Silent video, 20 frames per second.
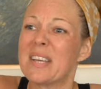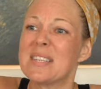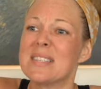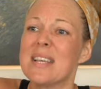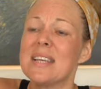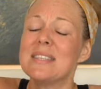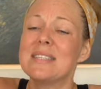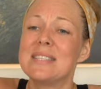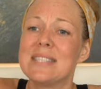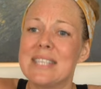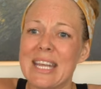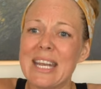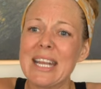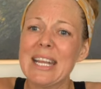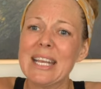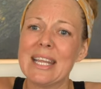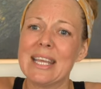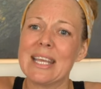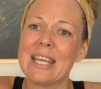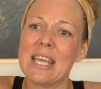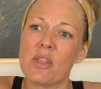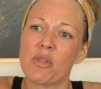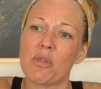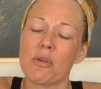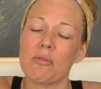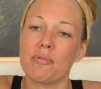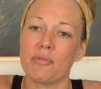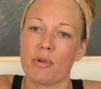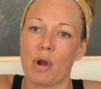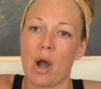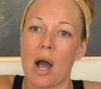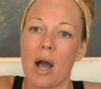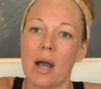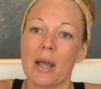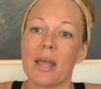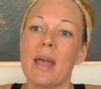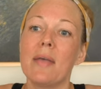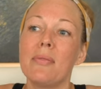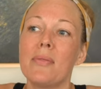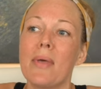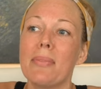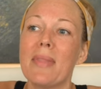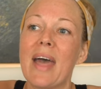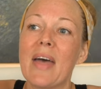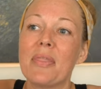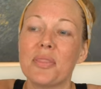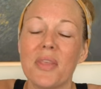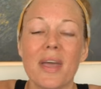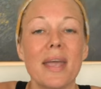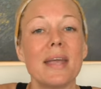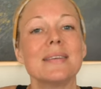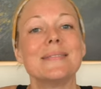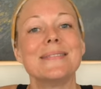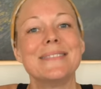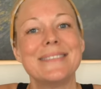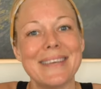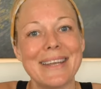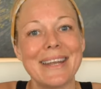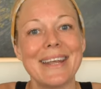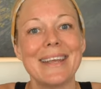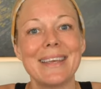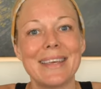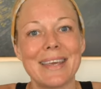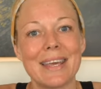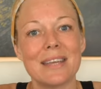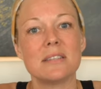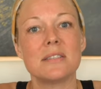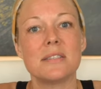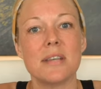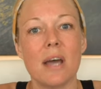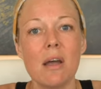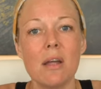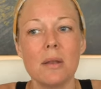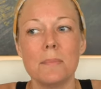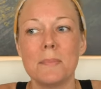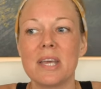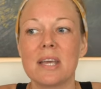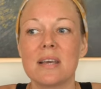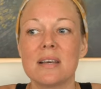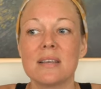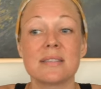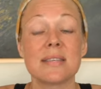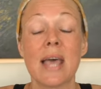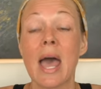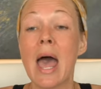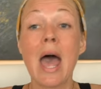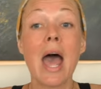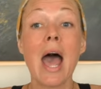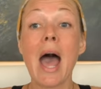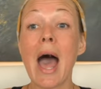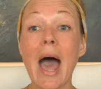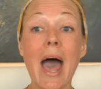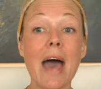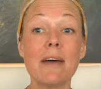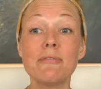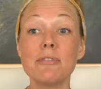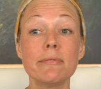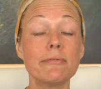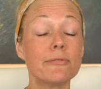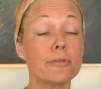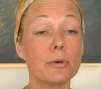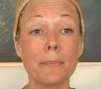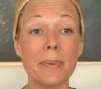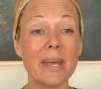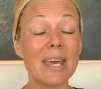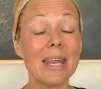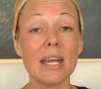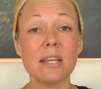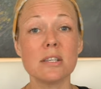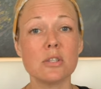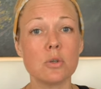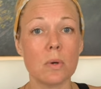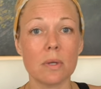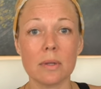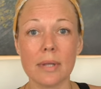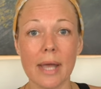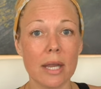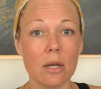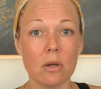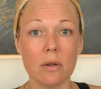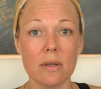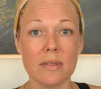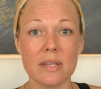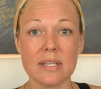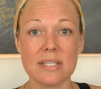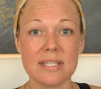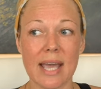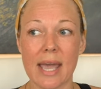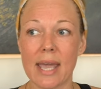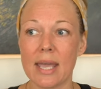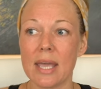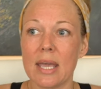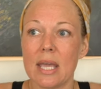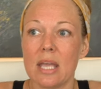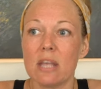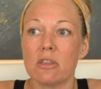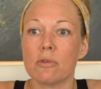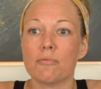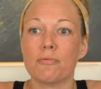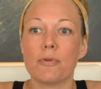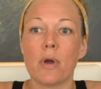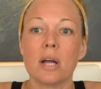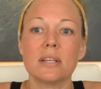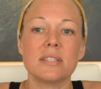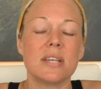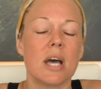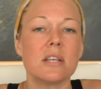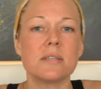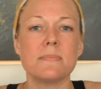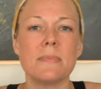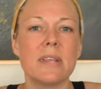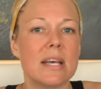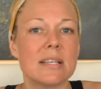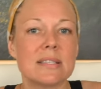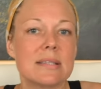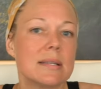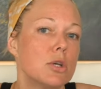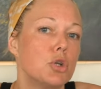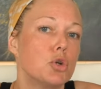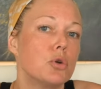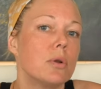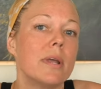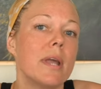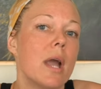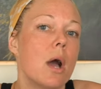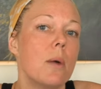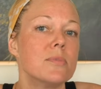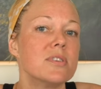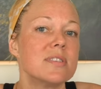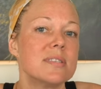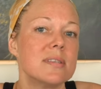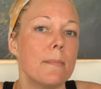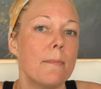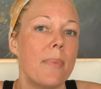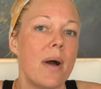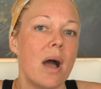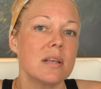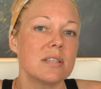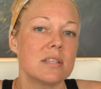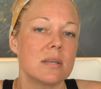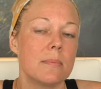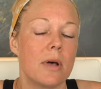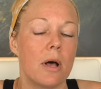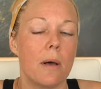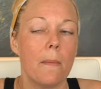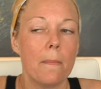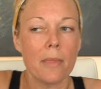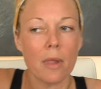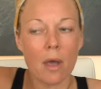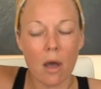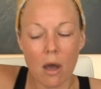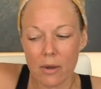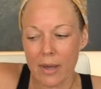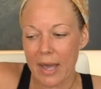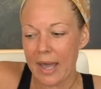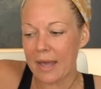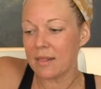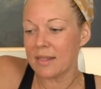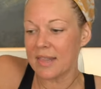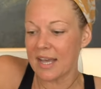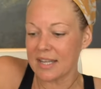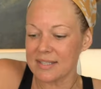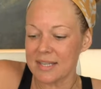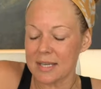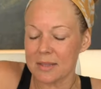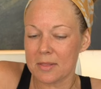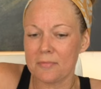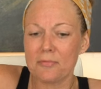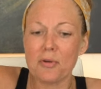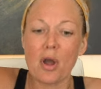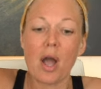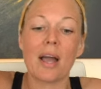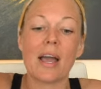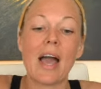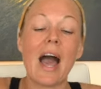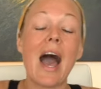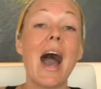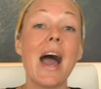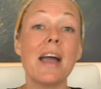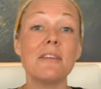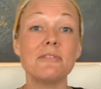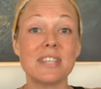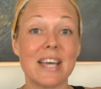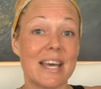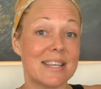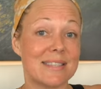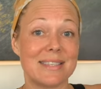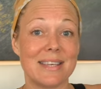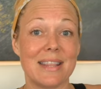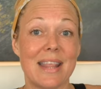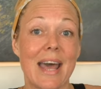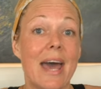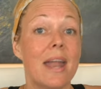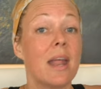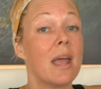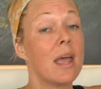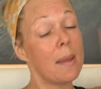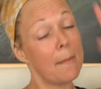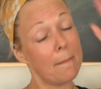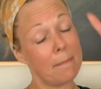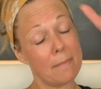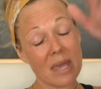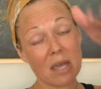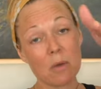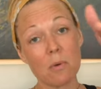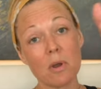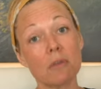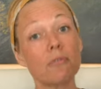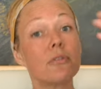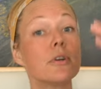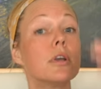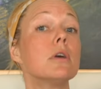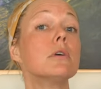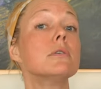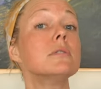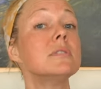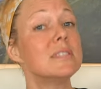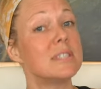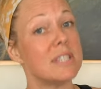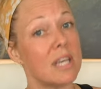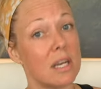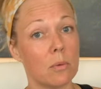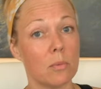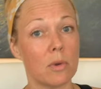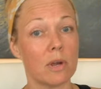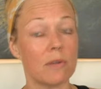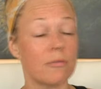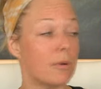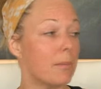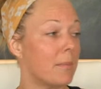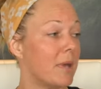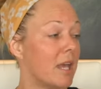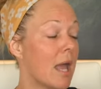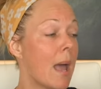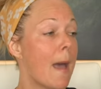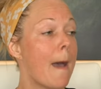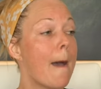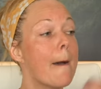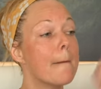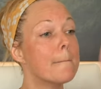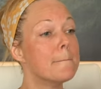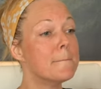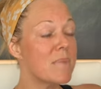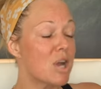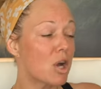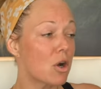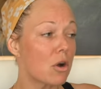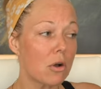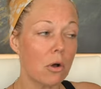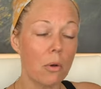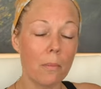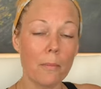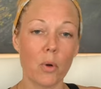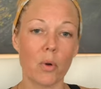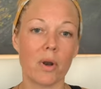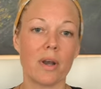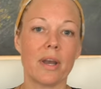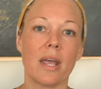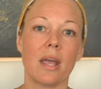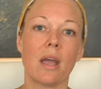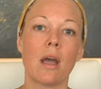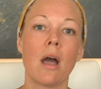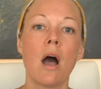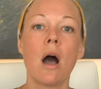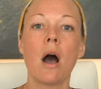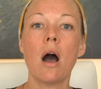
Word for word: I didn't eat the frog. And then that thing didn't get done because heaven forbid I do it later in the day. Eat the Frog tells me that's literally almost impossible. Okay, that's Eat the Frog. I've tested that. May work for you, didn't work for me. Miracle Morning.